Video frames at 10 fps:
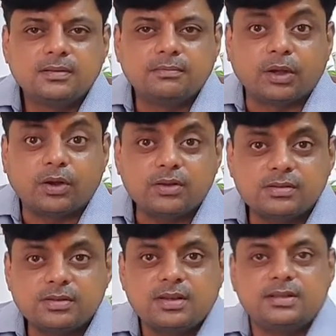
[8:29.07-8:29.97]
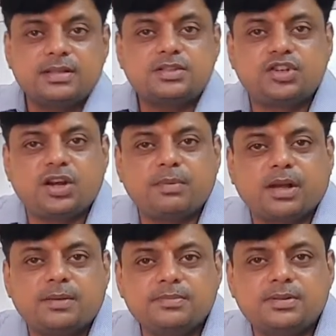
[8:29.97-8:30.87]
Because this chair
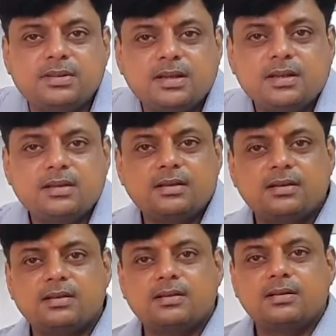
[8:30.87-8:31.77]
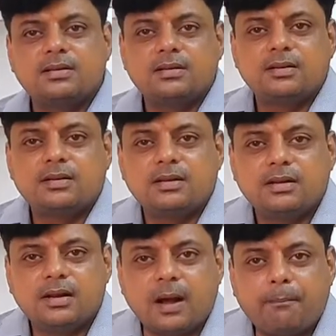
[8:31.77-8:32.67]
becomes
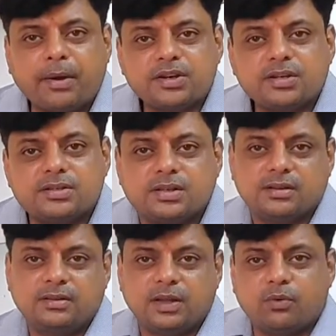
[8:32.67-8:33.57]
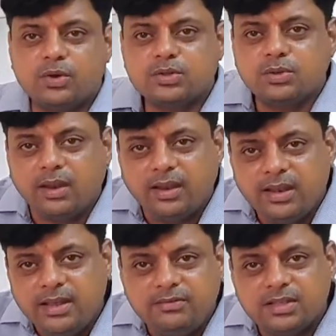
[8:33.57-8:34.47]
a pressure chair. They want to
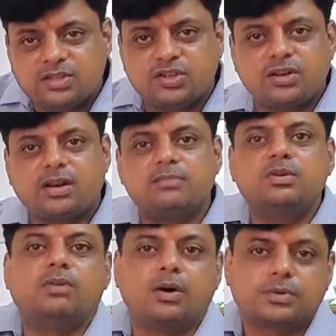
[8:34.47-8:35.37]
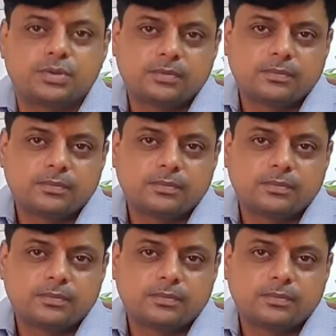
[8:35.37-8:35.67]
leave this chair and move out.